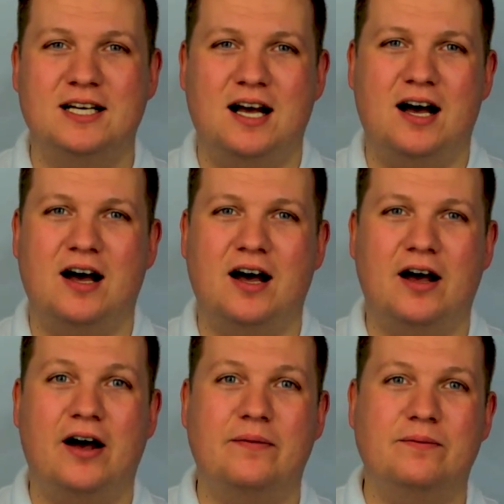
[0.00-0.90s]

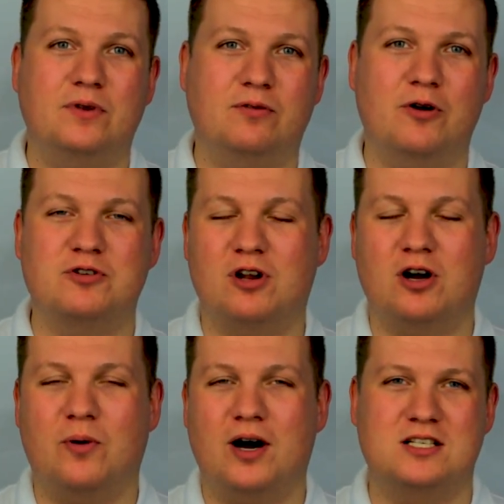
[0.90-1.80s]
The roads are a lot
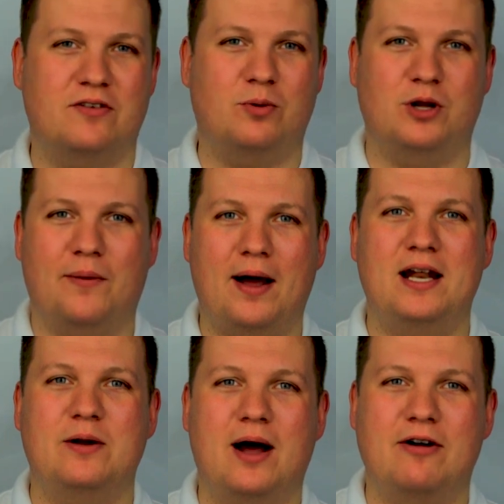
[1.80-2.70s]
quieter. If I want to go out
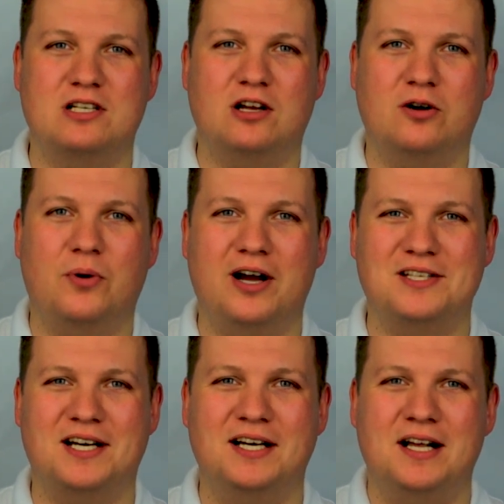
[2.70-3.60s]
anywhere, it's a lot
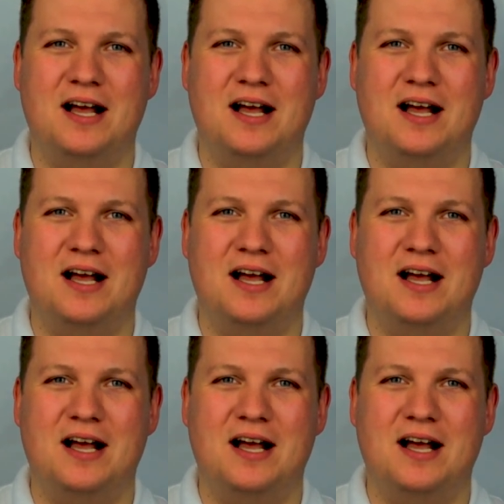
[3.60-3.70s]
quieter.